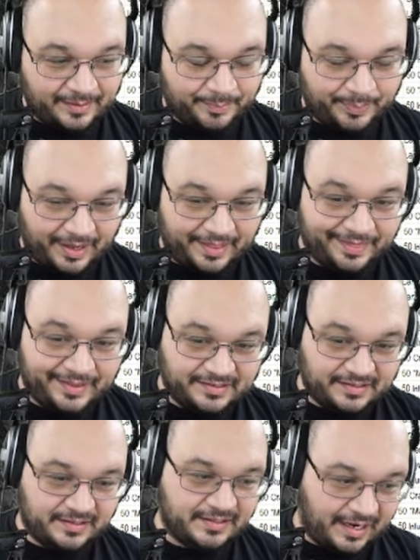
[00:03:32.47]
But this
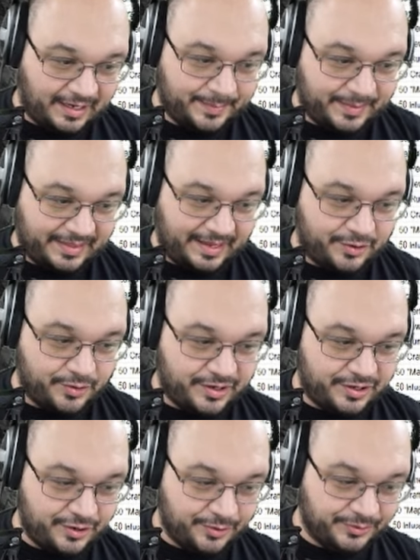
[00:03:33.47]
is a document that you can
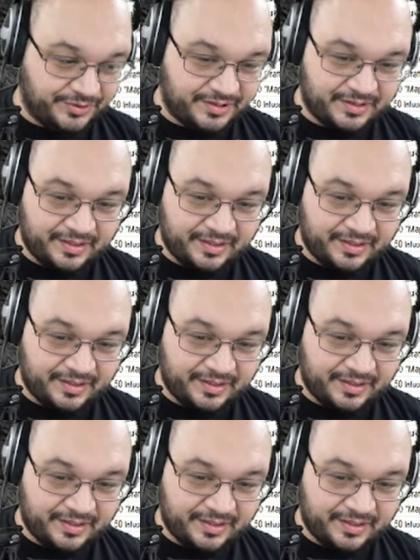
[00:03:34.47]
use